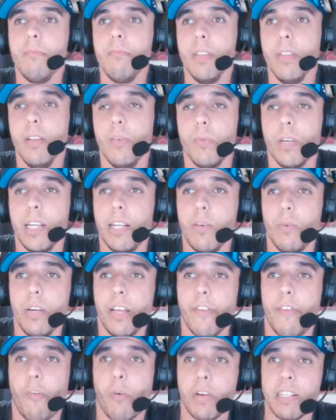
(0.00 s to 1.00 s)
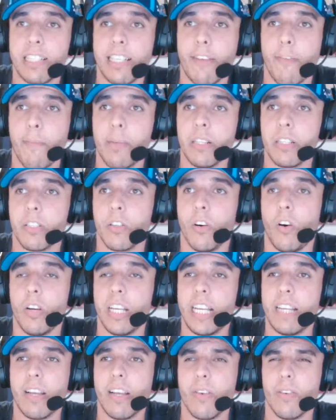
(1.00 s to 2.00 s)
Well, 47 minutes gone
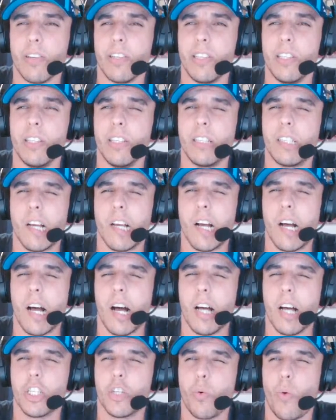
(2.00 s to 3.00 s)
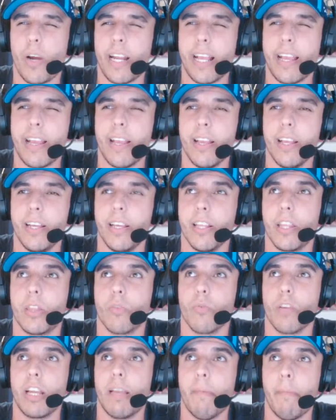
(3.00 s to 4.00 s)
here. There is
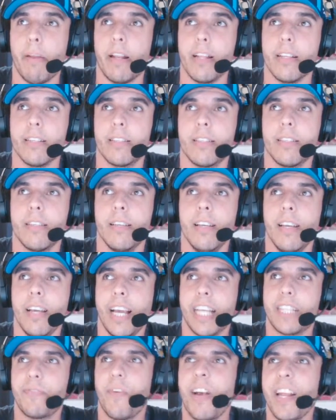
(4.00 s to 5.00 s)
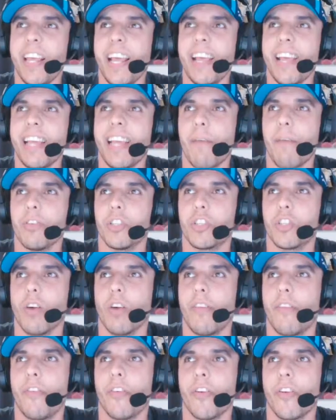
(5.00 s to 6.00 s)
23 minutes. It's funny how you having to try
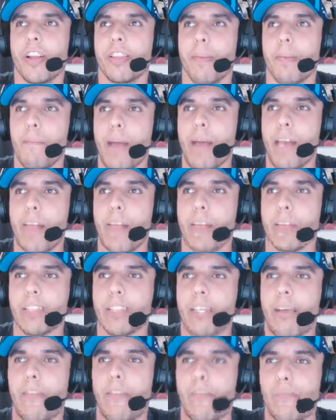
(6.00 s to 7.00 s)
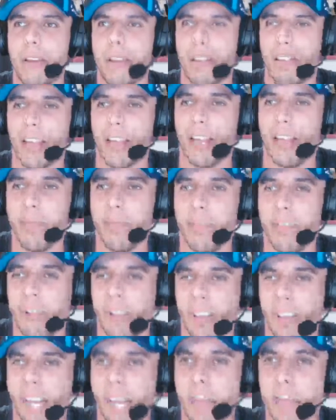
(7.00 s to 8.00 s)
and figure out the math for a 70-minute game,
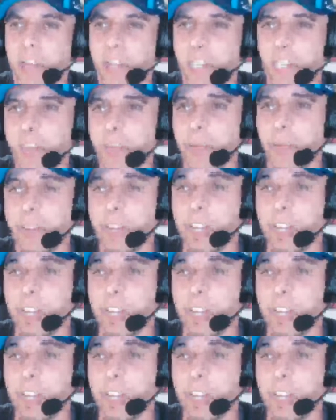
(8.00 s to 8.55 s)
even though it should be really